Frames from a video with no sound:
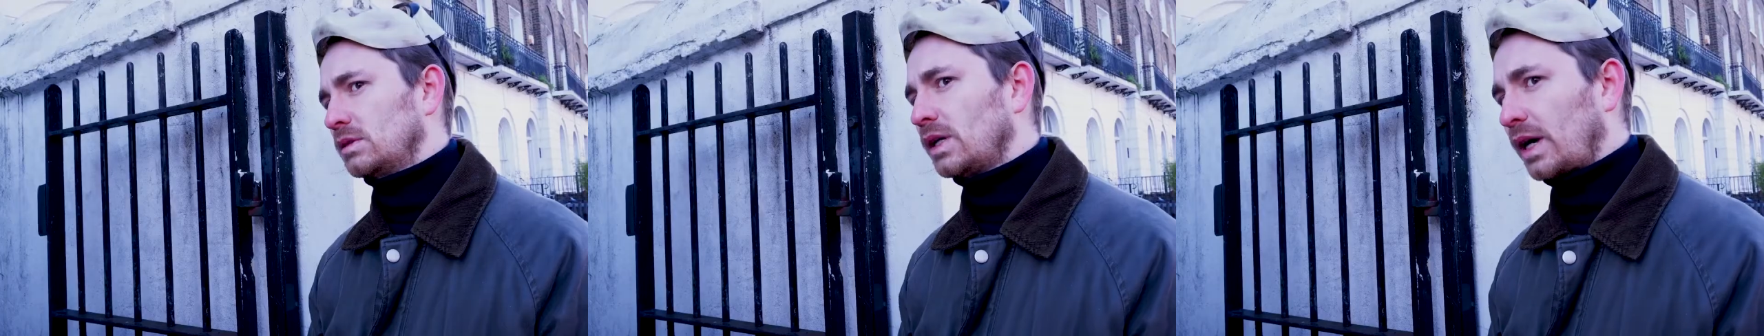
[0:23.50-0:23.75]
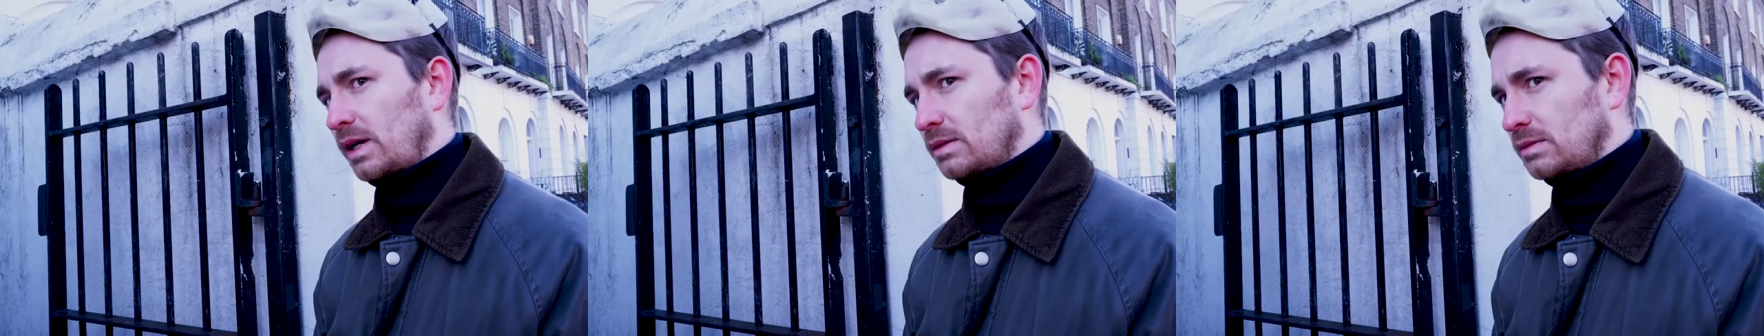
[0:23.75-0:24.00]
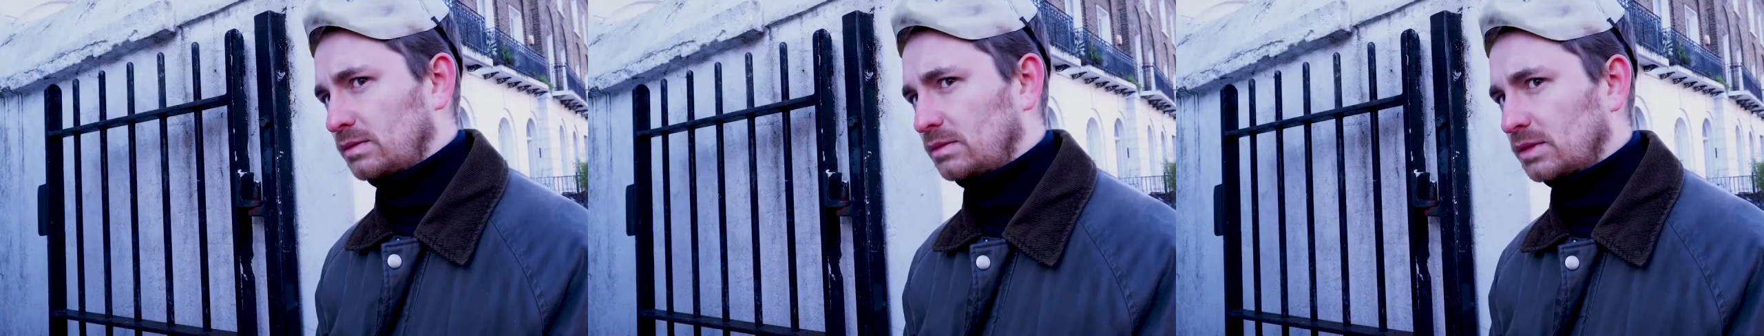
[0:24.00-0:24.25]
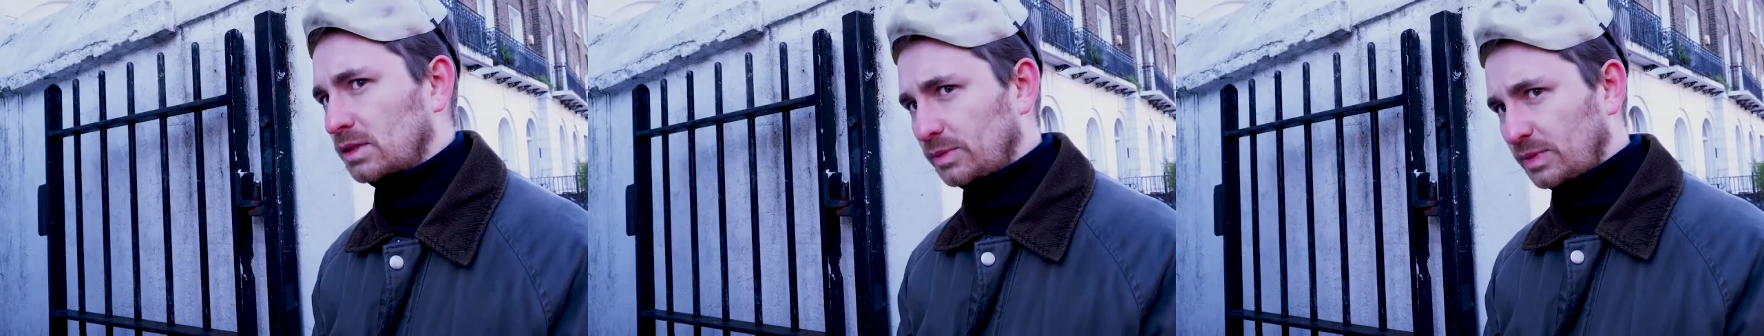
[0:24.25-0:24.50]
Yeah,
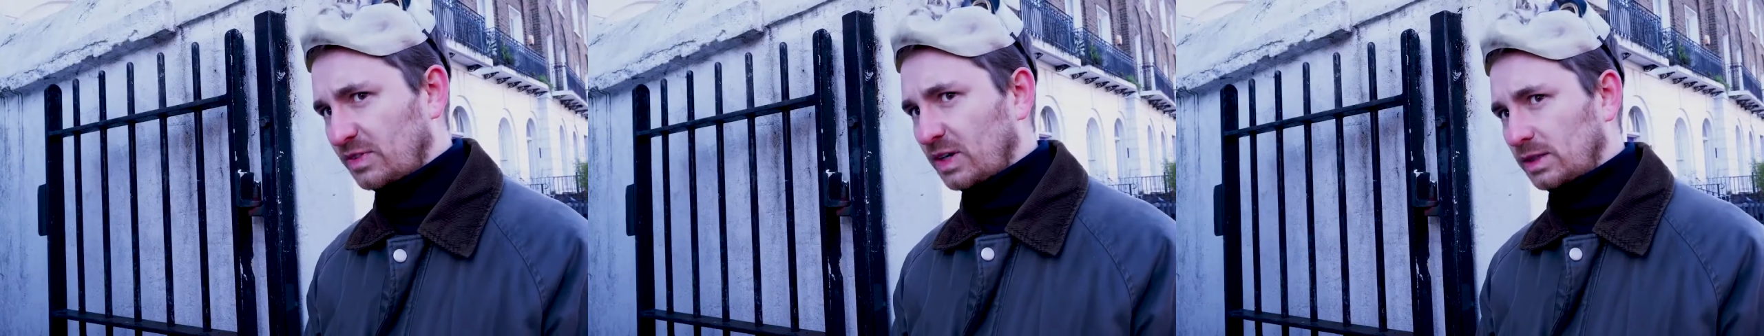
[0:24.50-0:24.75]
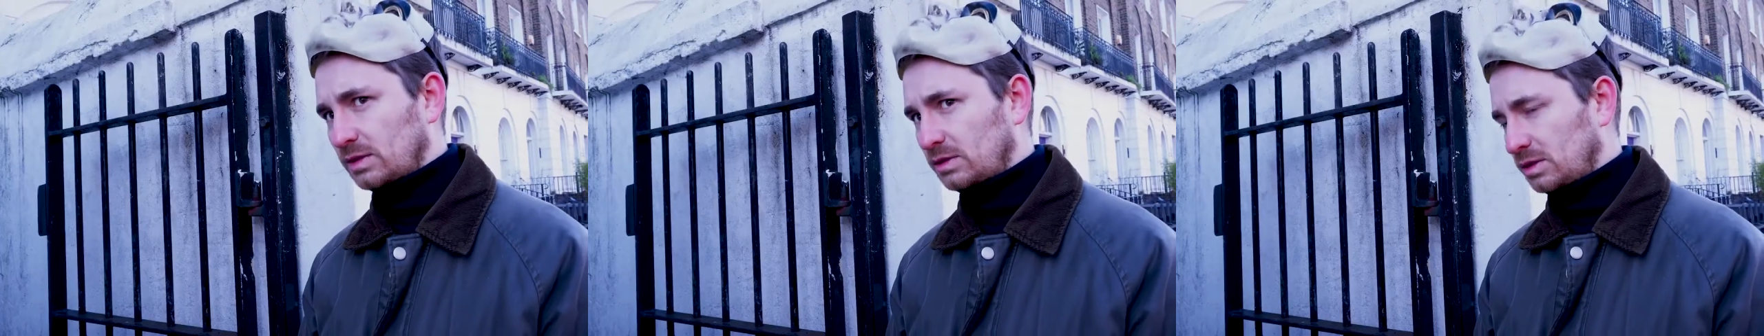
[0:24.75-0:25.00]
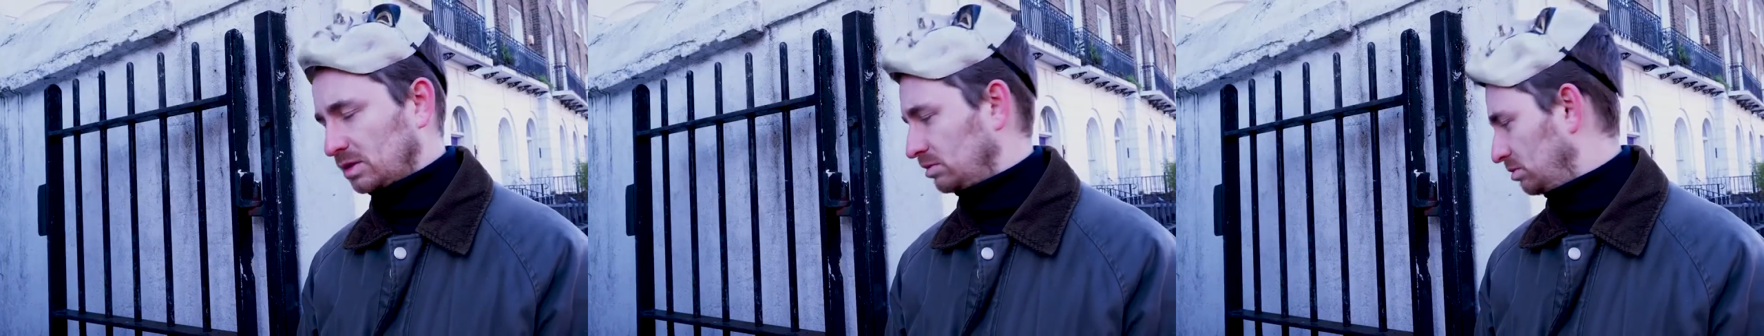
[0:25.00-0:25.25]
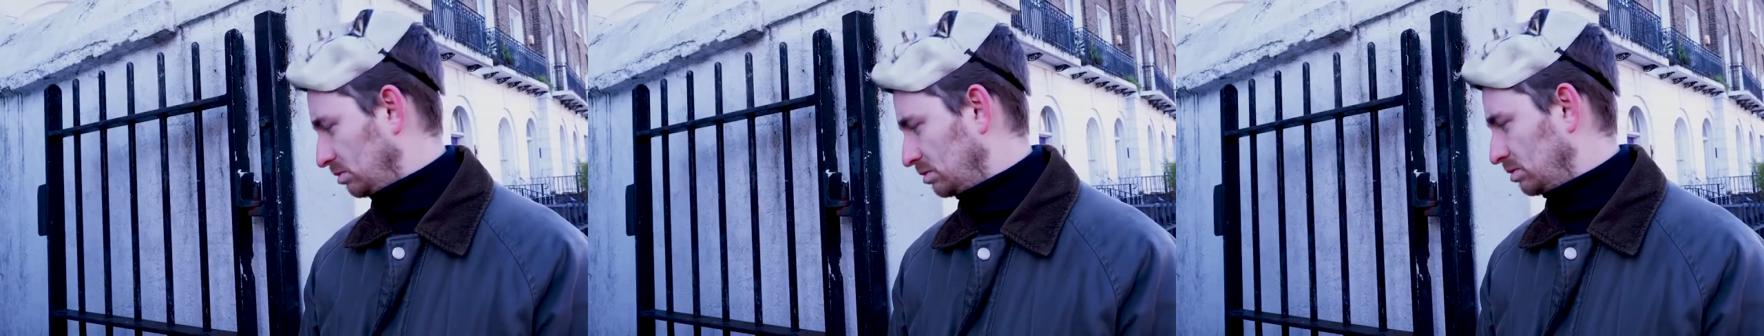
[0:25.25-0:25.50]
it's gonna be fine. Just
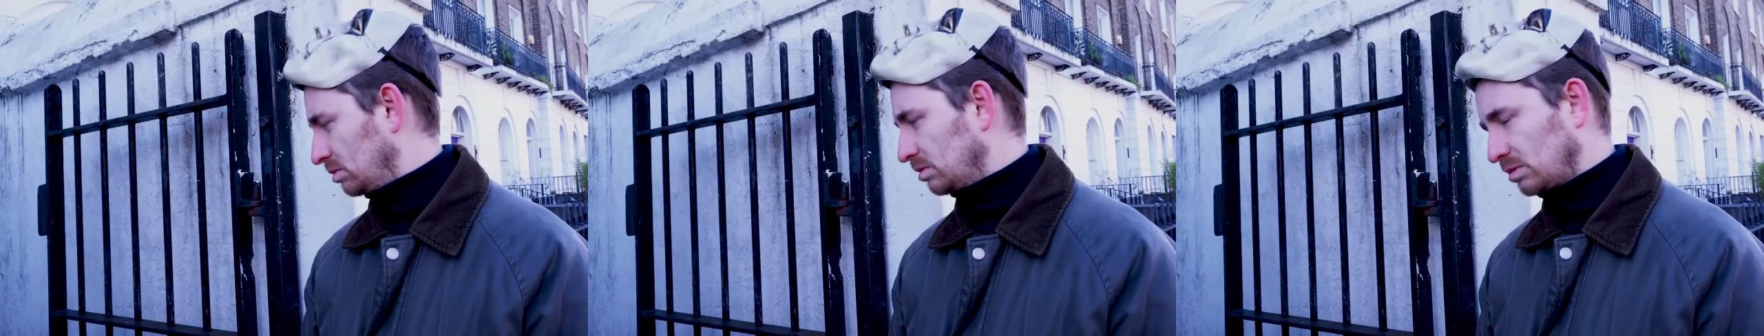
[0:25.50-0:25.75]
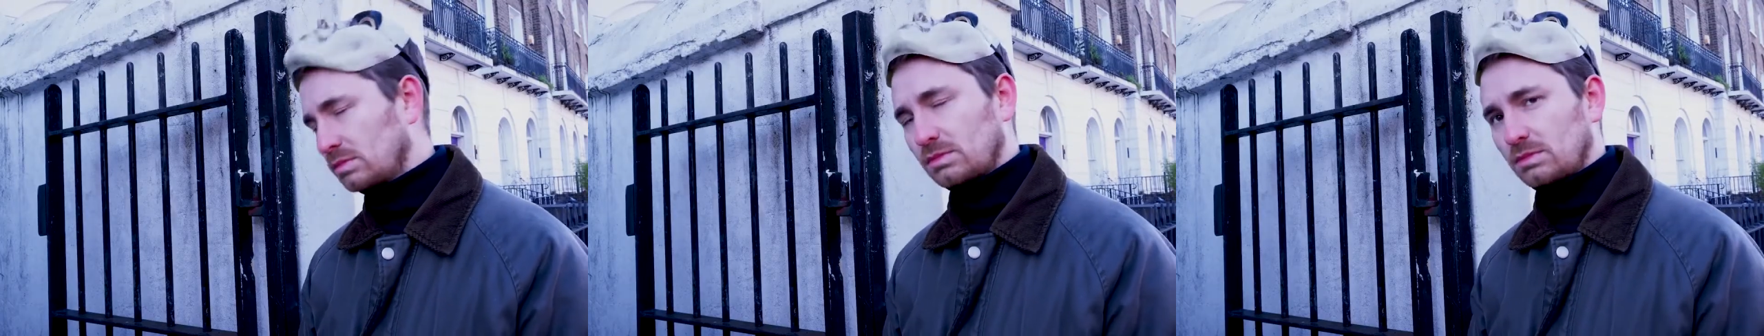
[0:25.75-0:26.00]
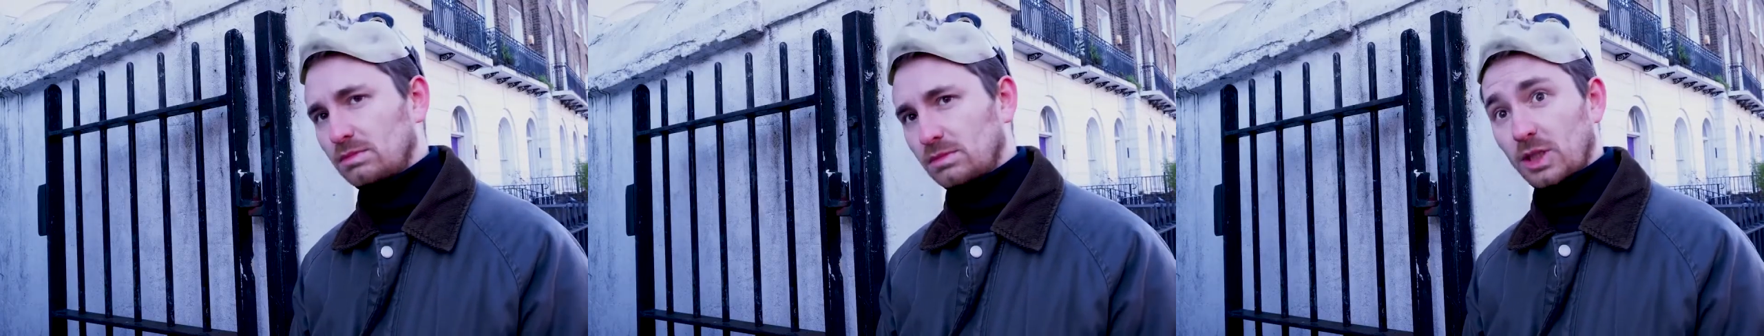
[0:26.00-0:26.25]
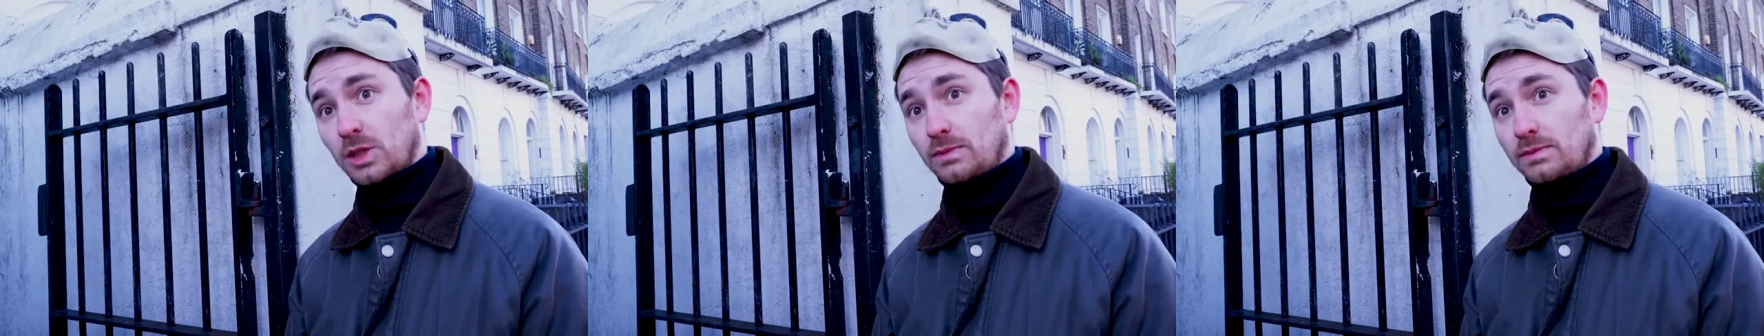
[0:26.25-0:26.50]
chill.